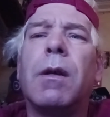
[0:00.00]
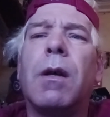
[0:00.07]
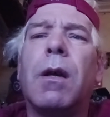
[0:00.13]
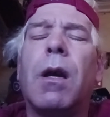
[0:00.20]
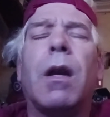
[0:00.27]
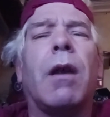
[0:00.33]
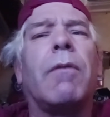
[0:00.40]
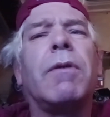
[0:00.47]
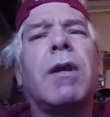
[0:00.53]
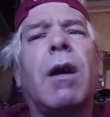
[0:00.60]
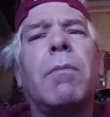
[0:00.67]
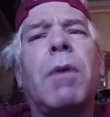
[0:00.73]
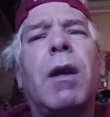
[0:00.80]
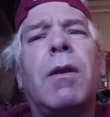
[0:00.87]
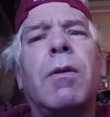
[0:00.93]
And every
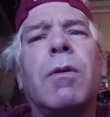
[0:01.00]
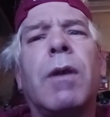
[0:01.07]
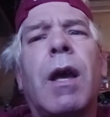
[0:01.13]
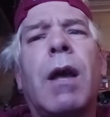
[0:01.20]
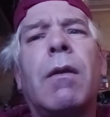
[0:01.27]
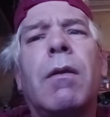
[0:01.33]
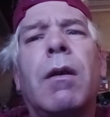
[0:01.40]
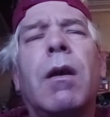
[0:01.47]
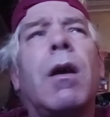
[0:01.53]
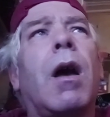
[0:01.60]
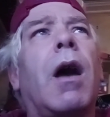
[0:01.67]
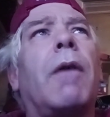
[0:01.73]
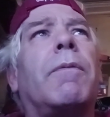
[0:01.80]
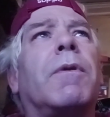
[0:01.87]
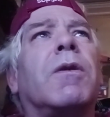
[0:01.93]
time they do that,
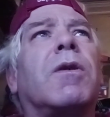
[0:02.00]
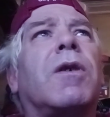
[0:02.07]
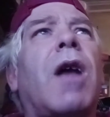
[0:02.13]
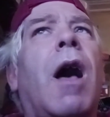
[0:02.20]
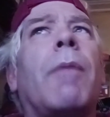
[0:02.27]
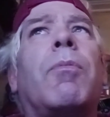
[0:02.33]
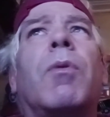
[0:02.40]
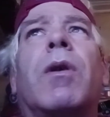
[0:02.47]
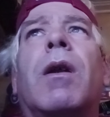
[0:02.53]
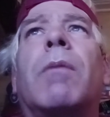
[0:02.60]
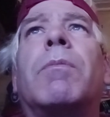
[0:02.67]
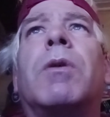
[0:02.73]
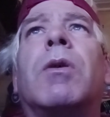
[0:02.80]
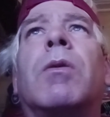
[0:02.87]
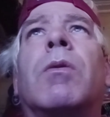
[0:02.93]
I have to stop what
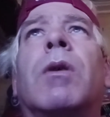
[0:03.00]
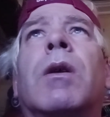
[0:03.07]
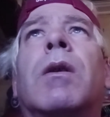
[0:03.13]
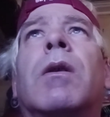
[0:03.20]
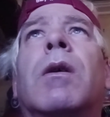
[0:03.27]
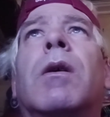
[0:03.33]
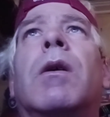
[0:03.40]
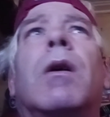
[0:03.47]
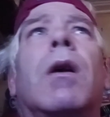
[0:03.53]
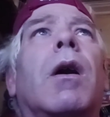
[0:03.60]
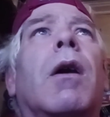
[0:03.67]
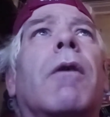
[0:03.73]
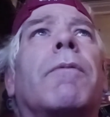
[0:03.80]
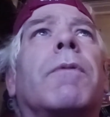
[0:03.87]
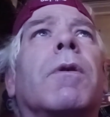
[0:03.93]
I'm doing.
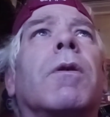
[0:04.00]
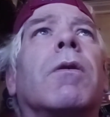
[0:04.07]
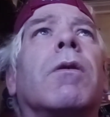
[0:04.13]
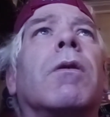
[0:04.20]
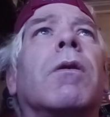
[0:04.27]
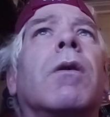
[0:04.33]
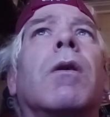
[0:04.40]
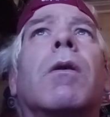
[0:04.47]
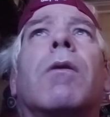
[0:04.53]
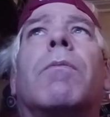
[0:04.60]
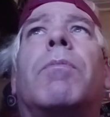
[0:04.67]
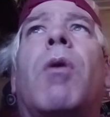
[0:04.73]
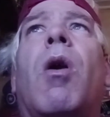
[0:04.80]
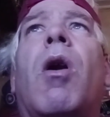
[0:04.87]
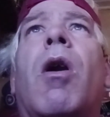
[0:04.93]
I have to
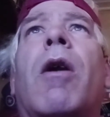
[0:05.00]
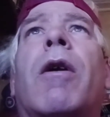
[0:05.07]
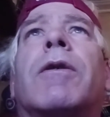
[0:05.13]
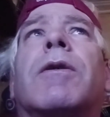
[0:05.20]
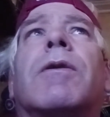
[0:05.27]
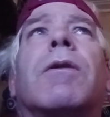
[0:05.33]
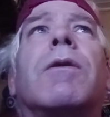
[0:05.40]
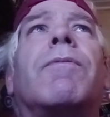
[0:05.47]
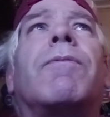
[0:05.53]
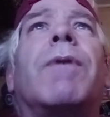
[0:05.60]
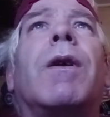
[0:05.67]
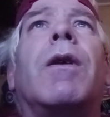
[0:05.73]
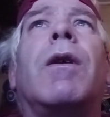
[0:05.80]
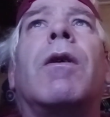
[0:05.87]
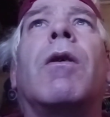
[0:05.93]
pause the
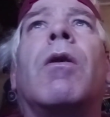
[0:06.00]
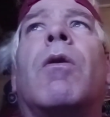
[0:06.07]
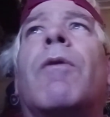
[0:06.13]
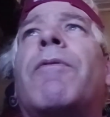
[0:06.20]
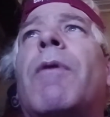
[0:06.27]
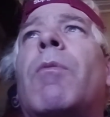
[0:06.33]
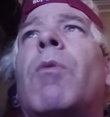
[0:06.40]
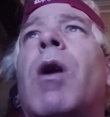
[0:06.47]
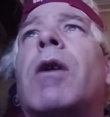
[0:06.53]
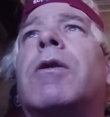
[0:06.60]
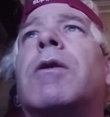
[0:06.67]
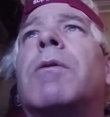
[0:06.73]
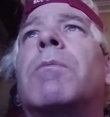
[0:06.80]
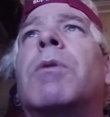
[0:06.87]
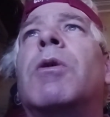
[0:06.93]
video if I'm
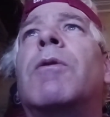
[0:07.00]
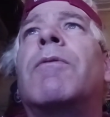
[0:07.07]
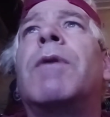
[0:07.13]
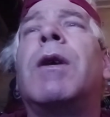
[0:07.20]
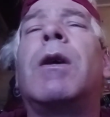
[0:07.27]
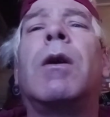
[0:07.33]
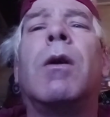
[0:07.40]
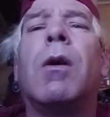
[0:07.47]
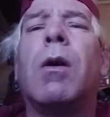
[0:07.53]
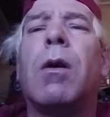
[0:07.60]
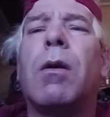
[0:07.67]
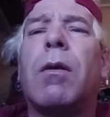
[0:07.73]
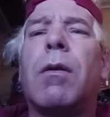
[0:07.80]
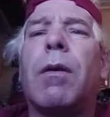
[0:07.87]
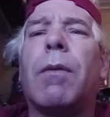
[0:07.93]
watching a movie,
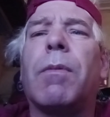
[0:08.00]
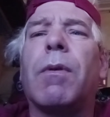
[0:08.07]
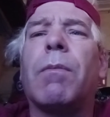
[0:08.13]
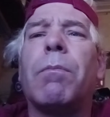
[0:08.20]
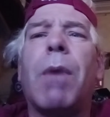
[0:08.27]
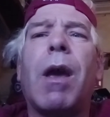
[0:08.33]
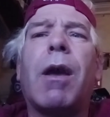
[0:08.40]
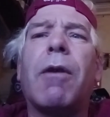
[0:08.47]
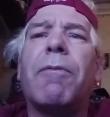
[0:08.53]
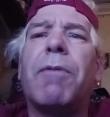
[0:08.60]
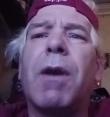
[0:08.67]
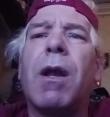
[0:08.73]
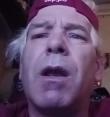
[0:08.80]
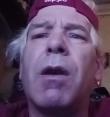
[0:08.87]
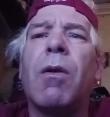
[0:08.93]
make a
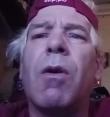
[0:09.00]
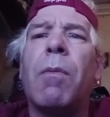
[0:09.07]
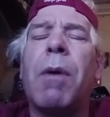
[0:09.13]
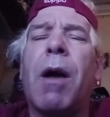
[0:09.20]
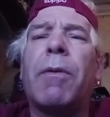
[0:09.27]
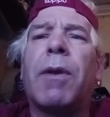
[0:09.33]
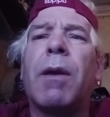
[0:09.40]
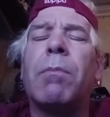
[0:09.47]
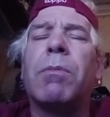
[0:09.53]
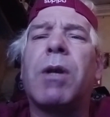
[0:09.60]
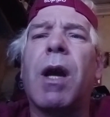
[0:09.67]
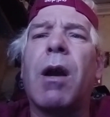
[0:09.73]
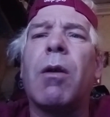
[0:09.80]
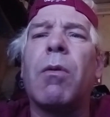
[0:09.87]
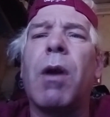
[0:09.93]
video about them
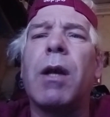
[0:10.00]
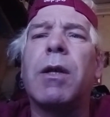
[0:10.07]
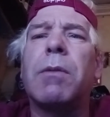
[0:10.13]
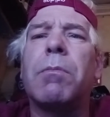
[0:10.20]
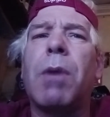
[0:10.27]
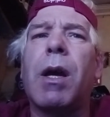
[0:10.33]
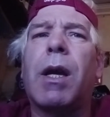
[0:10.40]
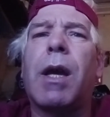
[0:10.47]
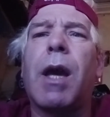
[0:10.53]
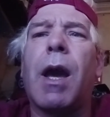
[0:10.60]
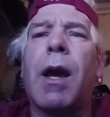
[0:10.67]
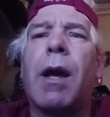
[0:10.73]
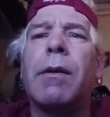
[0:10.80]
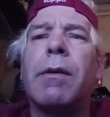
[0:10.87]
terrorizing my cat.